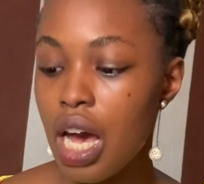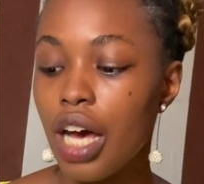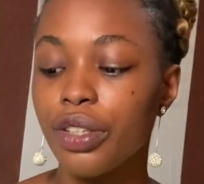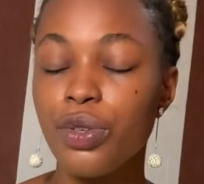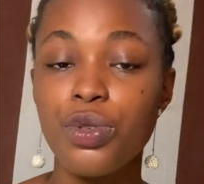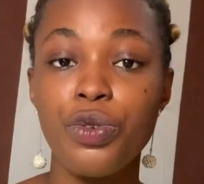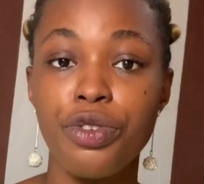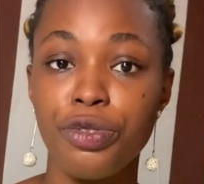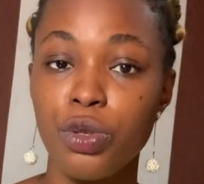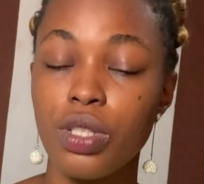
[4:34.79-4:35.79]
and also
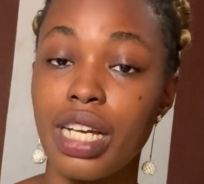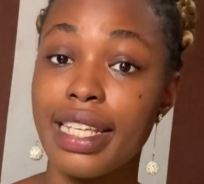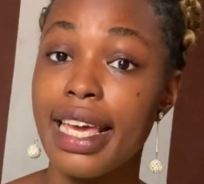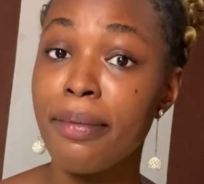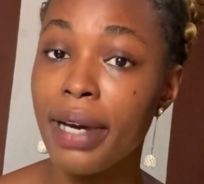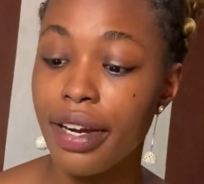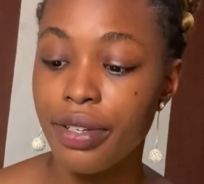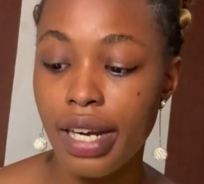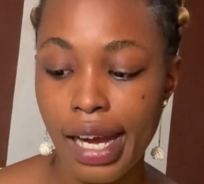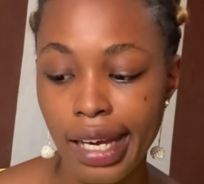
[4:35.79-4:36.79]
reviewed an
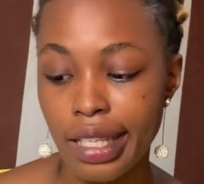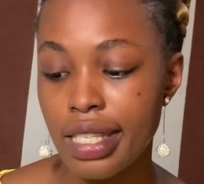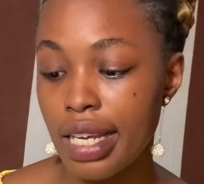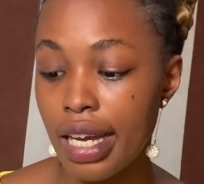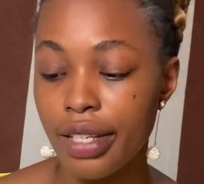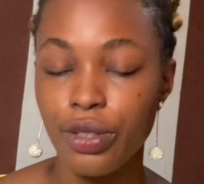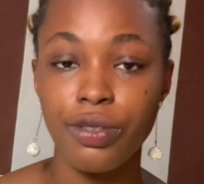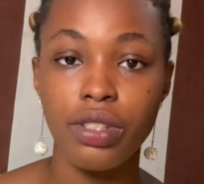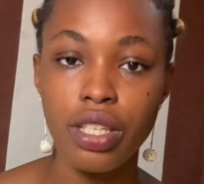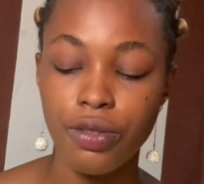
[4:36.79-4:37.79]
MRI scan
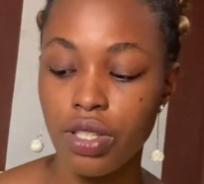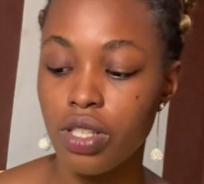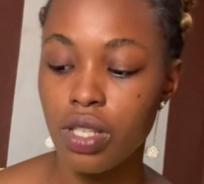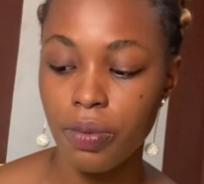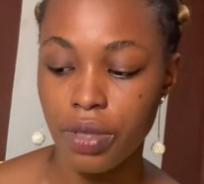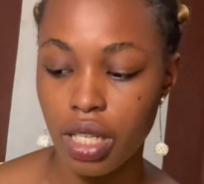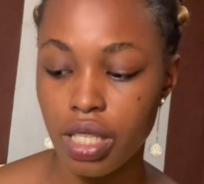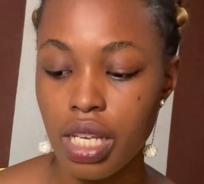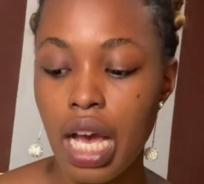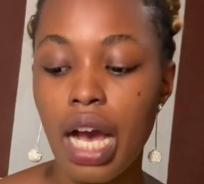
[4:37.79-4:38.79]
of living subjects